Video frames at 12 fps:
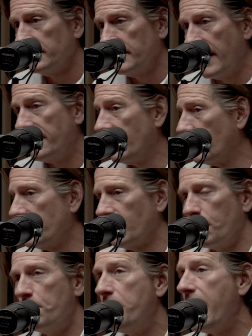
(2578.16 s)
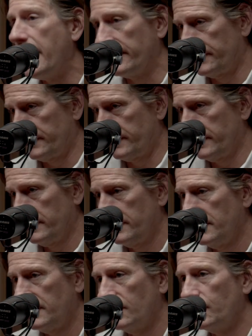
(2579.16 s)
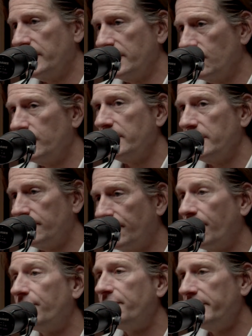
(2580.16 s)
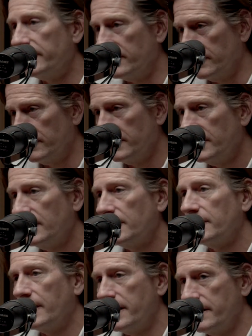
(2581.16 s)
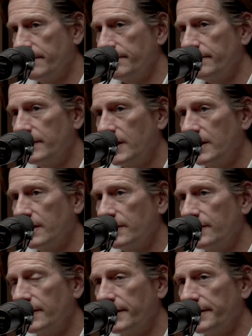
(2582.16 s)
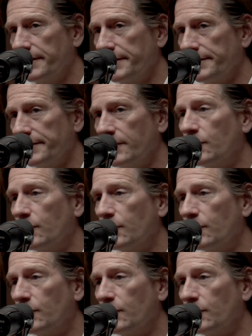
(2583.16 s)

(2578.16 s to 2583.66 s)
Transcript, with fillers: And that we are best. We, we fulfill um, the the